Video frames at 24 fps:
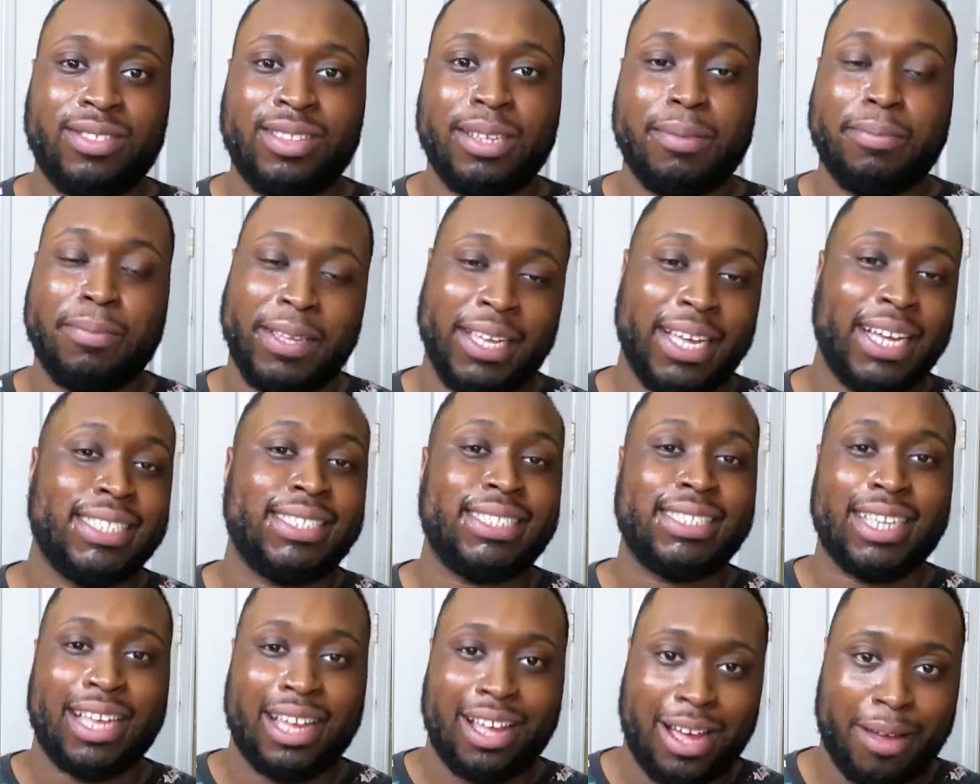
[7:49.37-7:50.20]
the
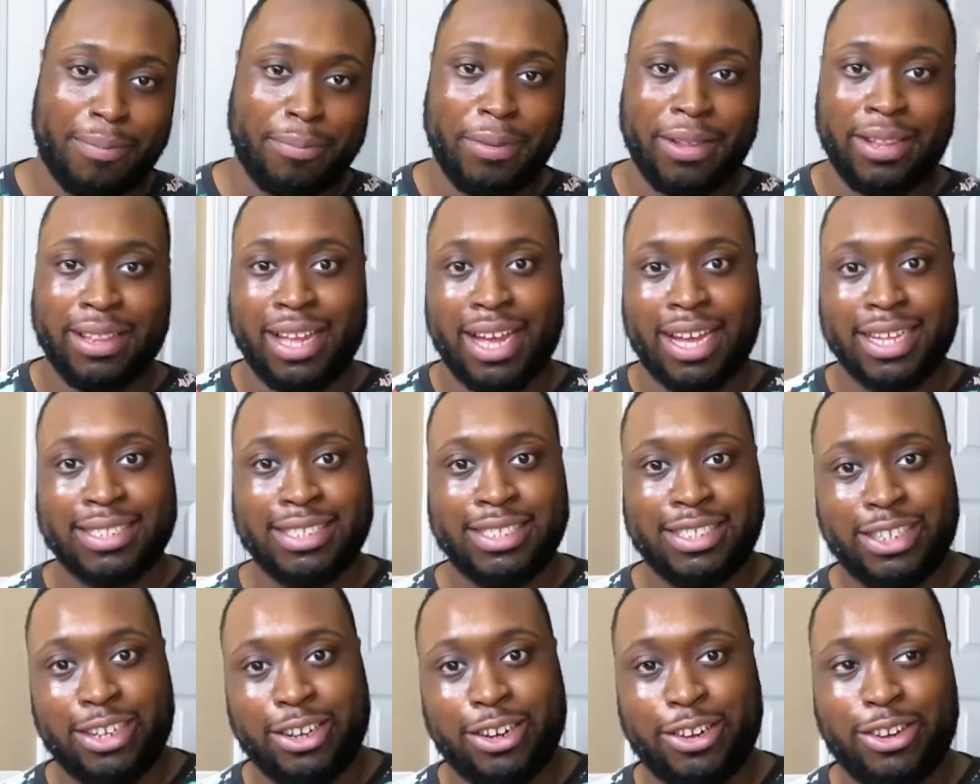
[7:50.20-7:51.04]
BS that happened
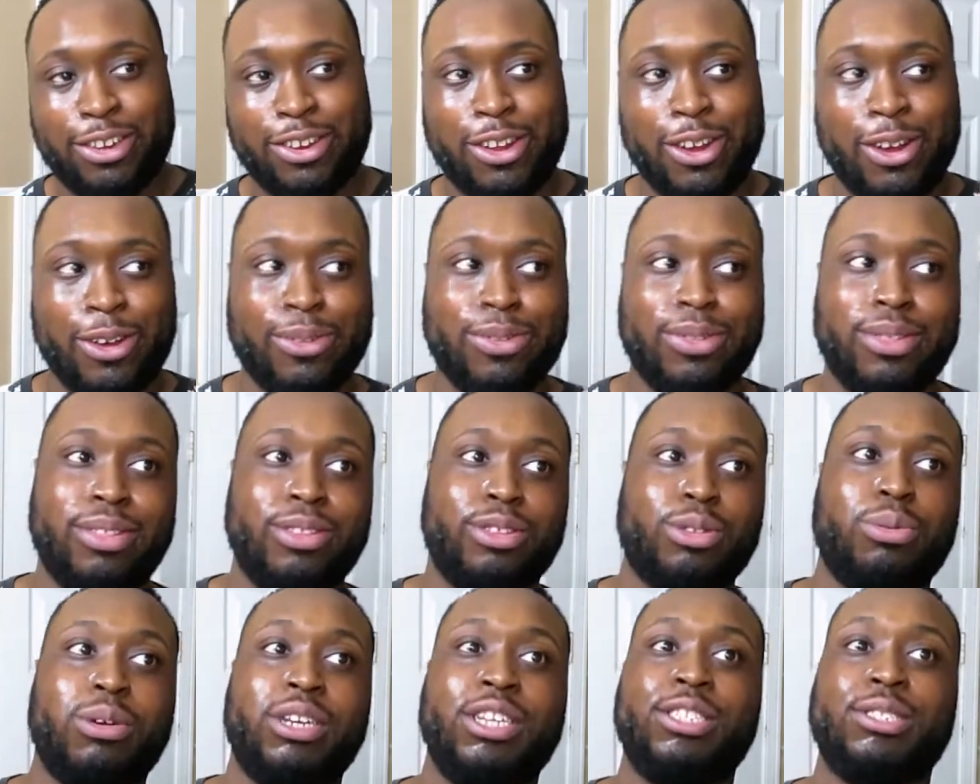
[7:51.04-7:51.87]
last year. You know,
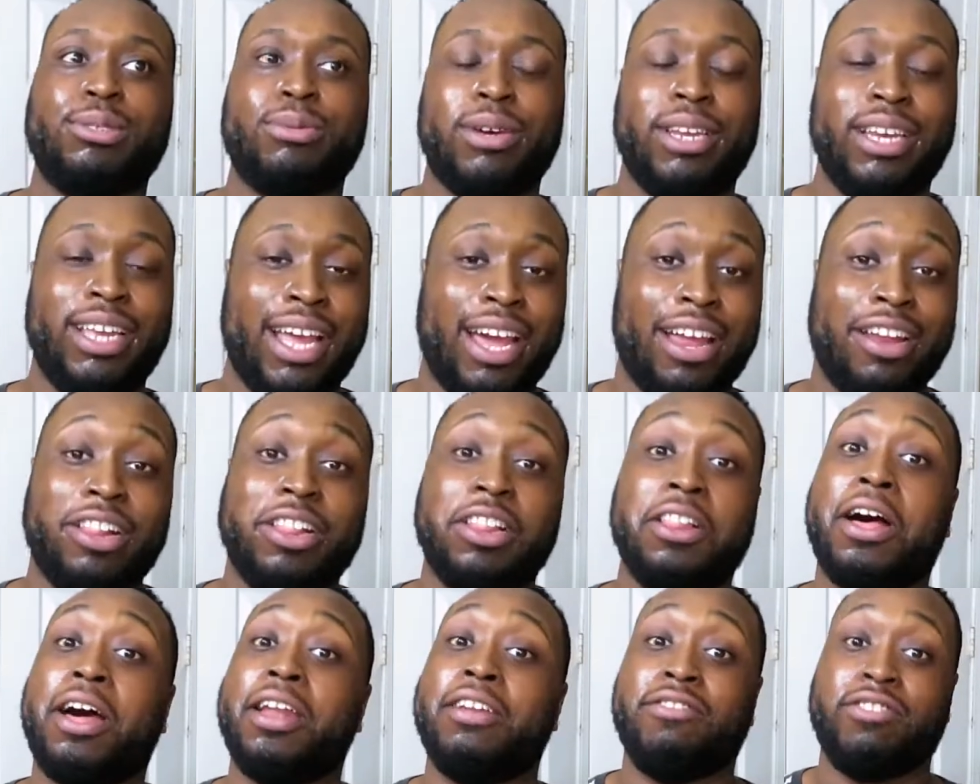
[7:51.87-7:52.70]
2020 had a
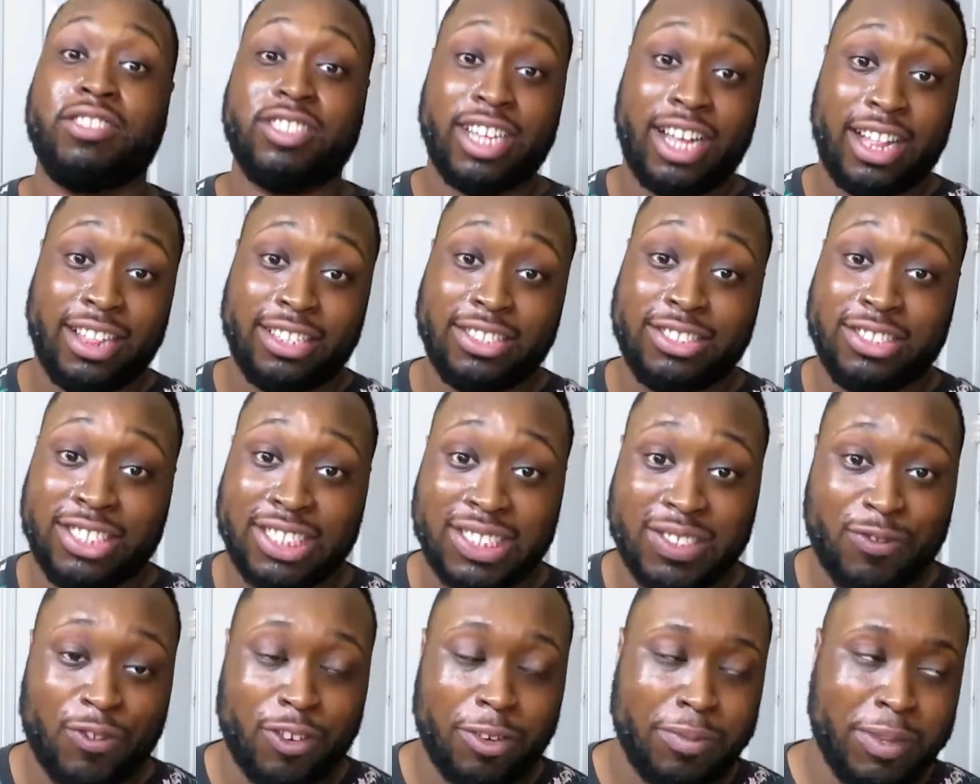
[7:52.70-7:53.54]
lot of
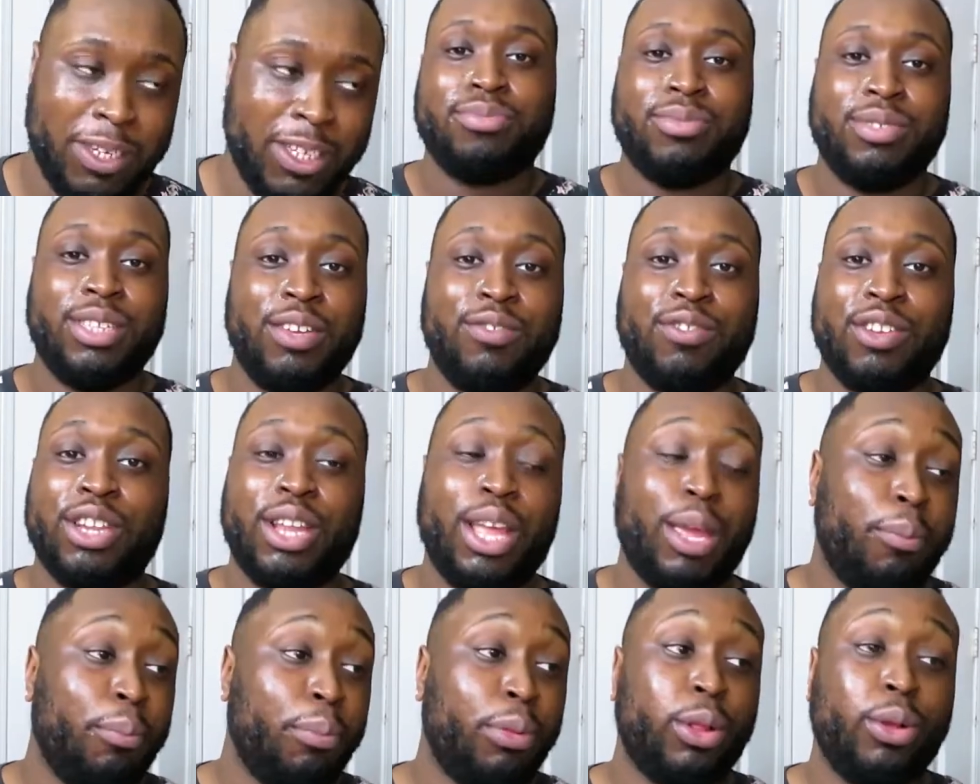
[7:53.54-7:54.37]
challenges for me,
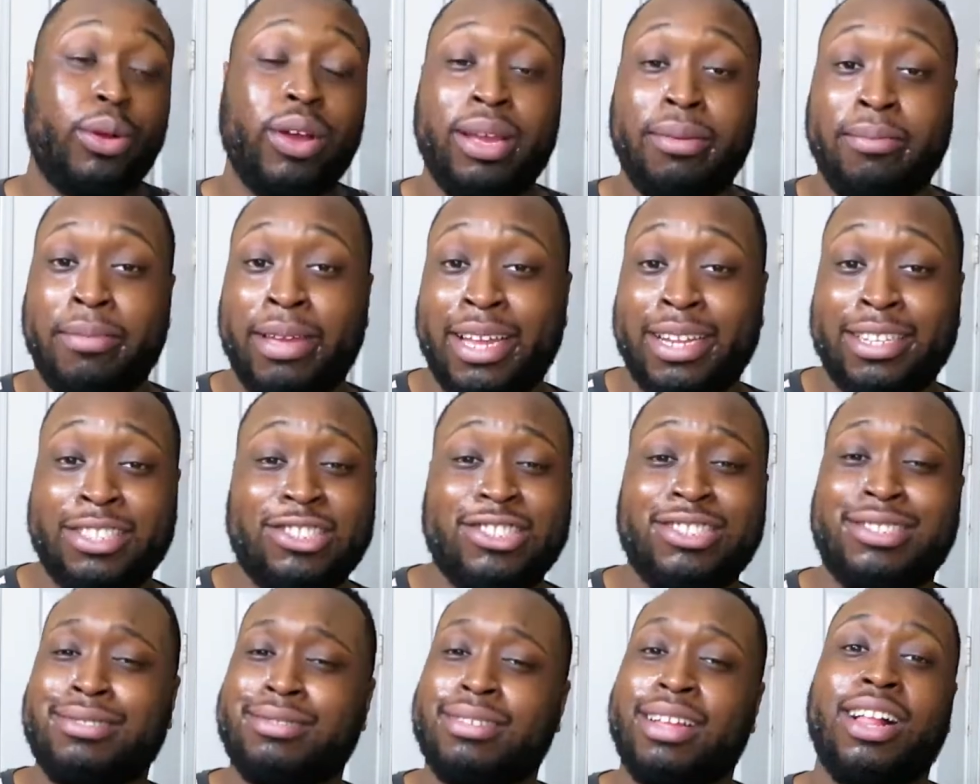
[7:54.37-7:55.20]
even employment,
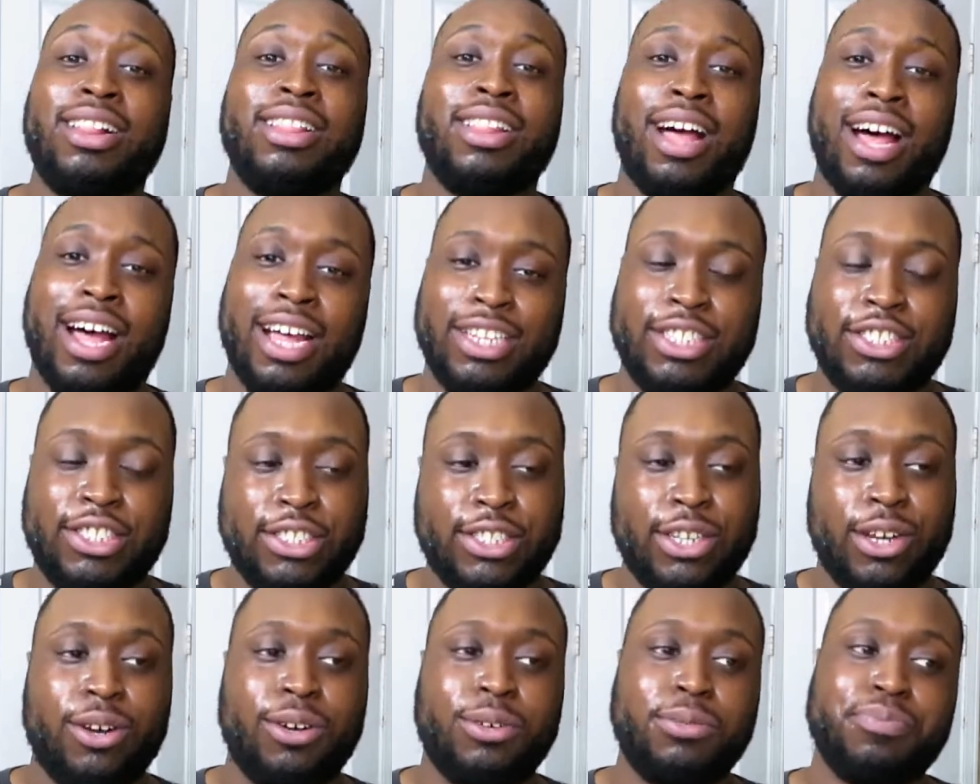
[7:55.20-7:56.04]
just a lot.
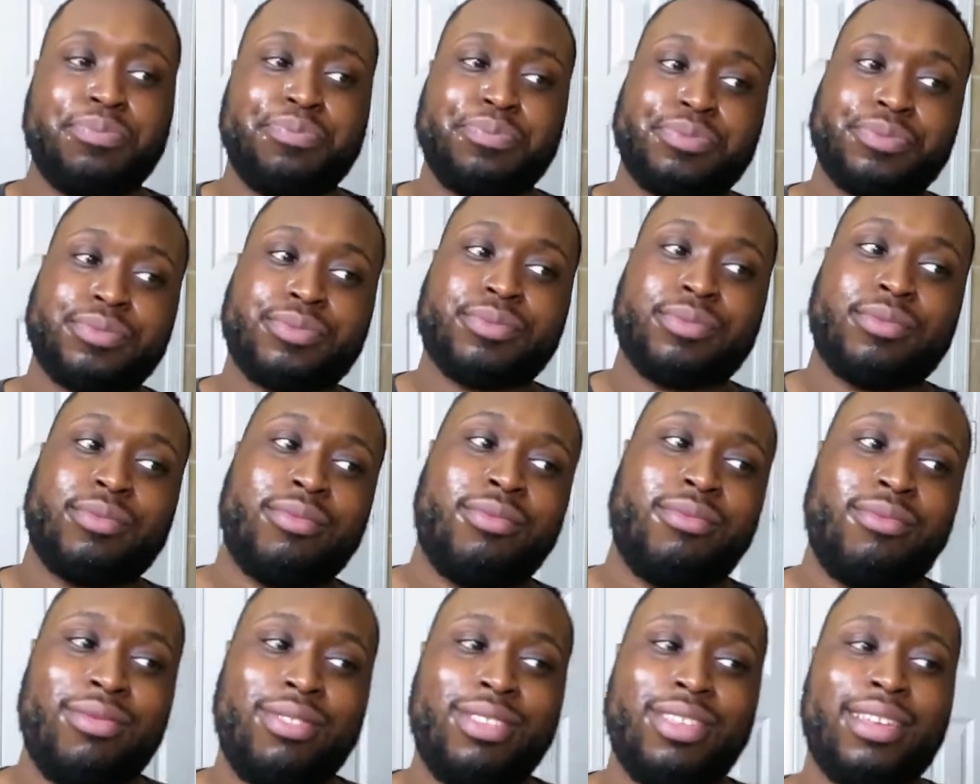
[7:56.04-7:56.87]
So
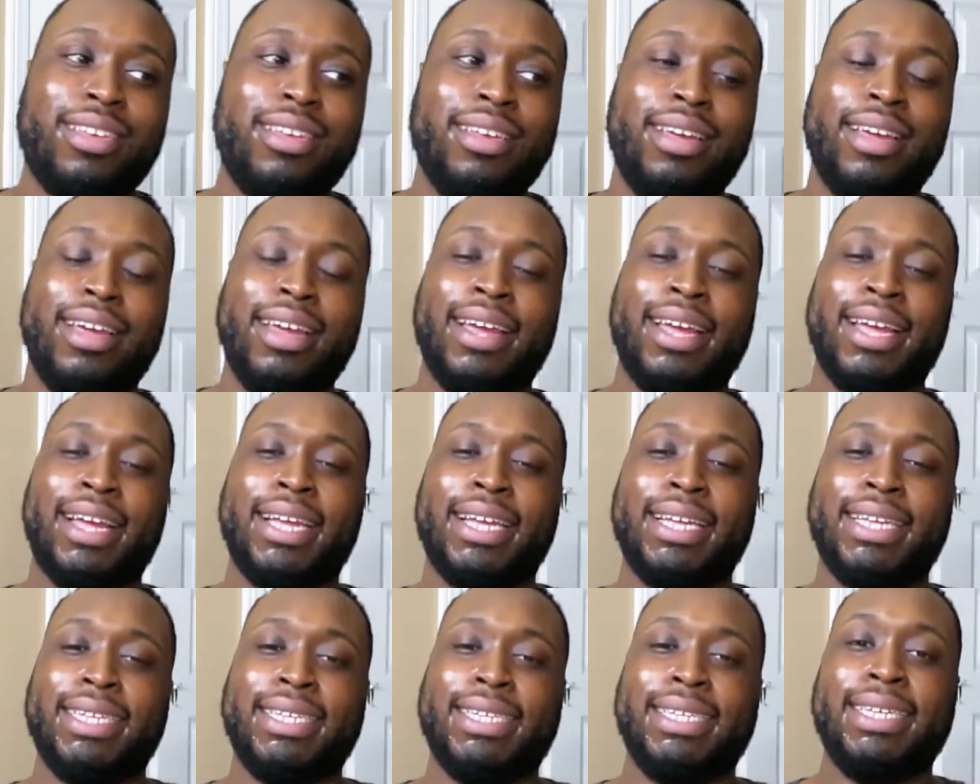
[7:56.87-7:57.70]

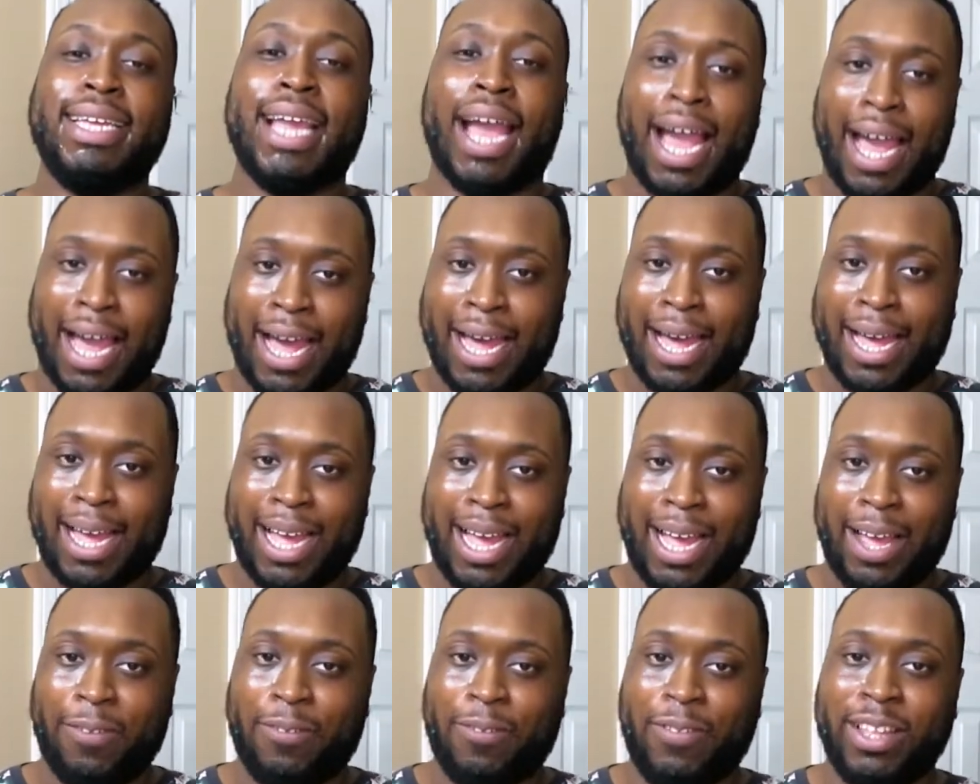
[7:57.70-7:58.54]
yeah,
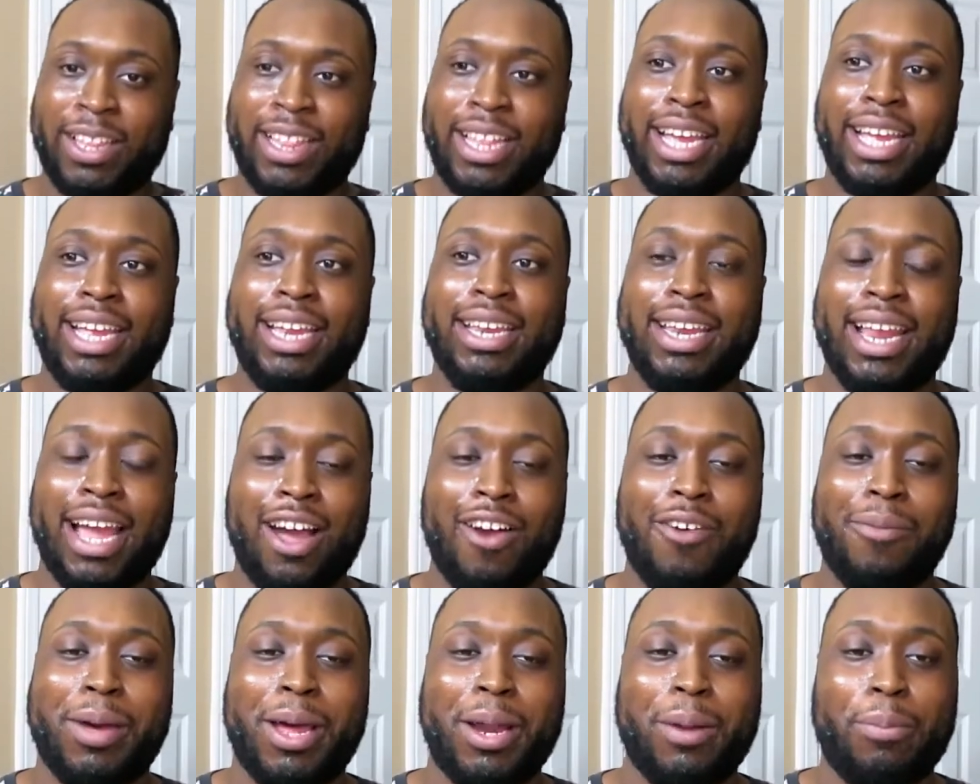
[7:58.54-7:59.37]
I feel like
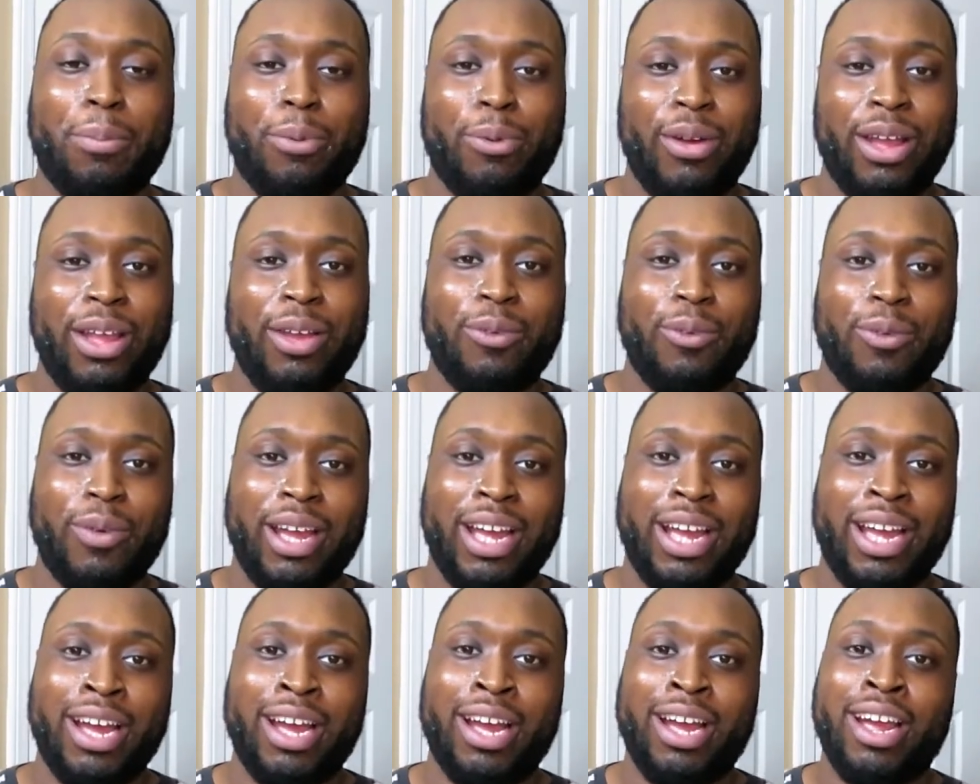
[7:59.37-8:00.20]
now I'm at a point
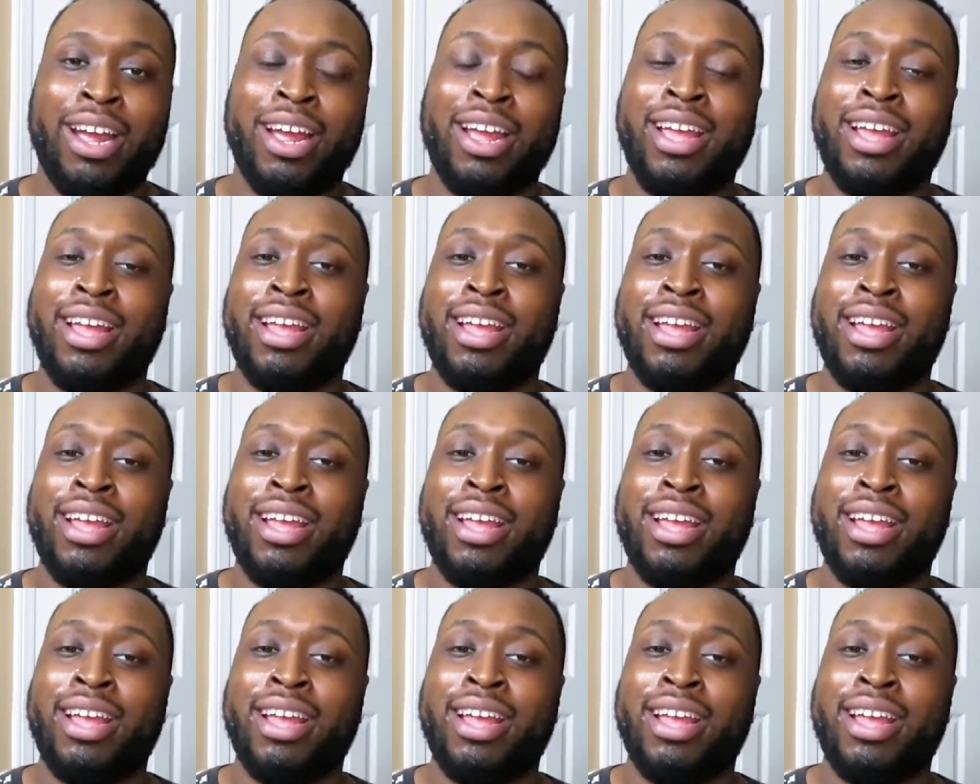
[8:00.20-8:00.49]
where